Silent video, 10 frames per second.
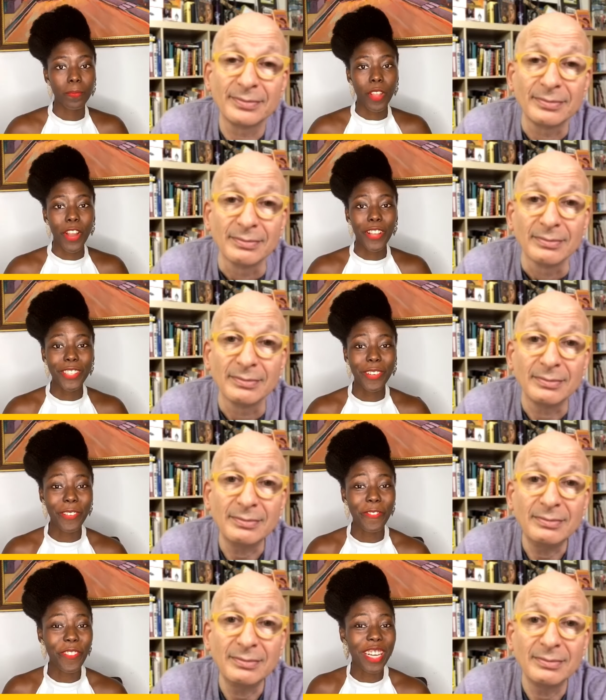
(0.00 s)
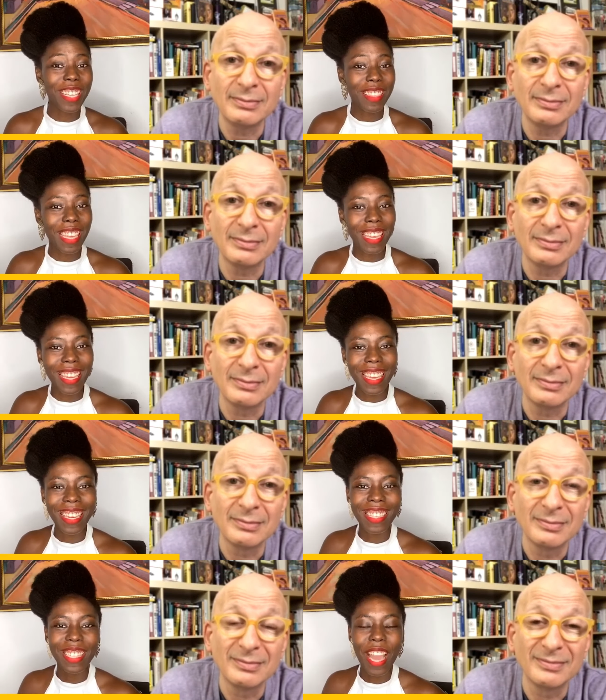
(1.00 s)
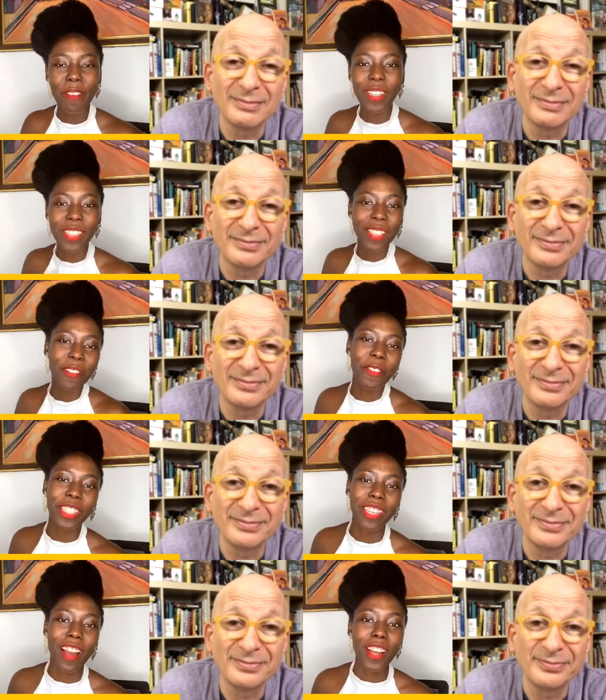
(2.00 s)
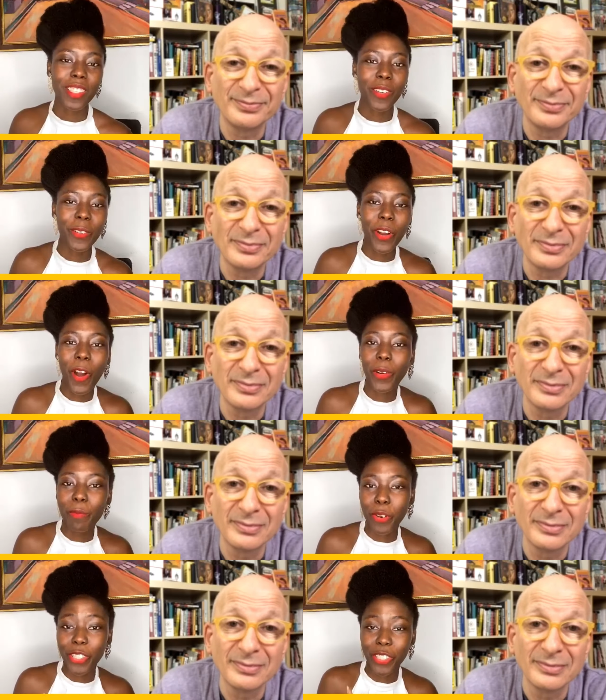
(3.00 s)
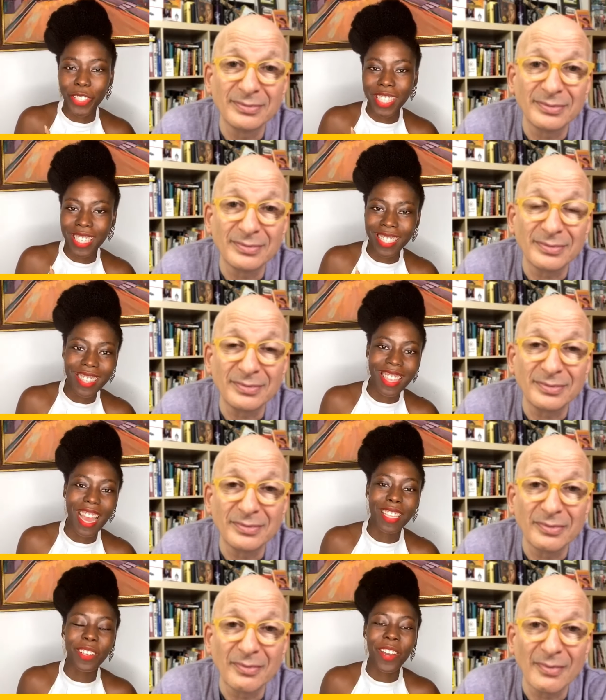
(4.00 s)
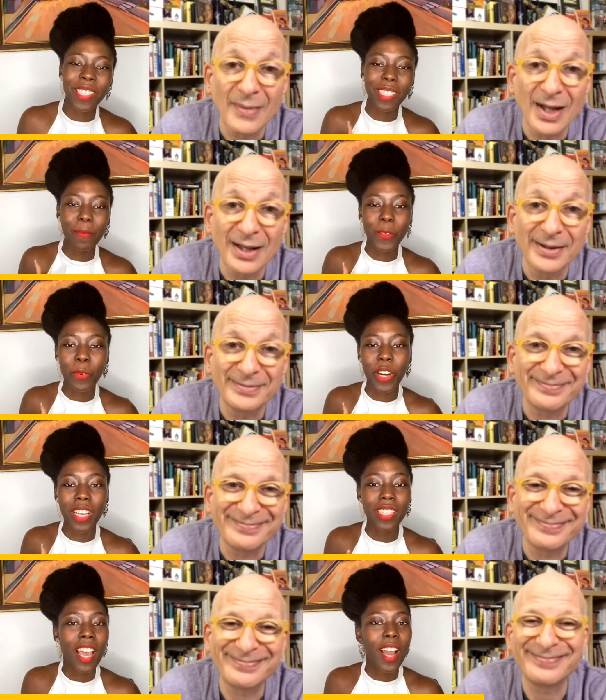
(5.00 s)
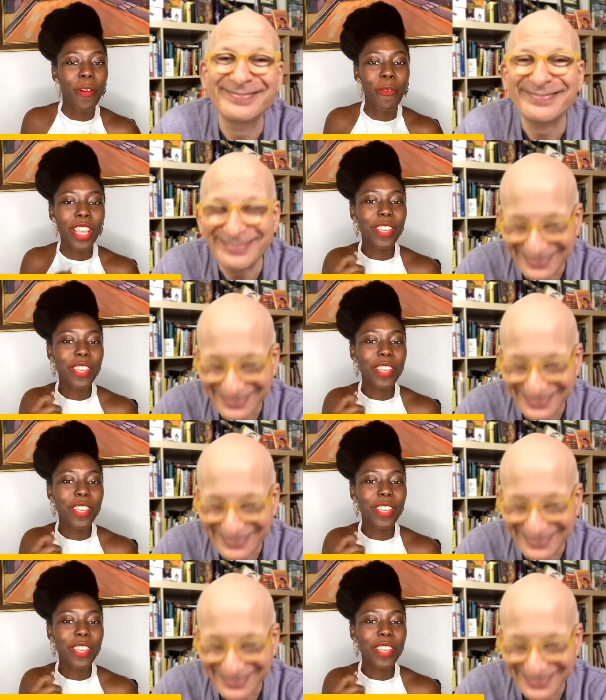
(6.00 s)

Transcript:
Speaker 1: So funny thing is, I recently wrote an article called "Brush Your Teeth," and the concept was when you